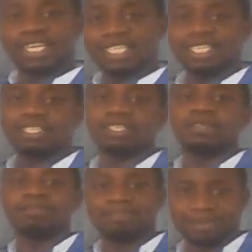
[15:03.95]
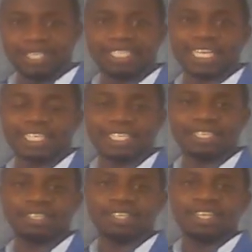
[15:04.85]
it is printed
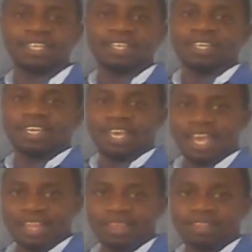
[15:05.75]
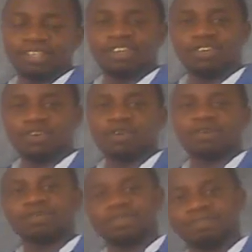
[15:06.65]
in your